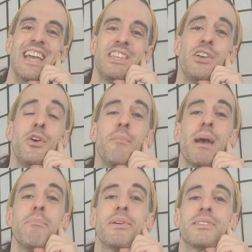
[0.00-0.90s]
you
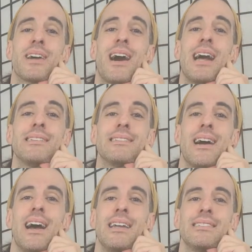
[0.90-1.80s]
remember
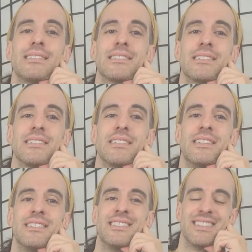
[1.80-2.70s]
Tauntauns? Do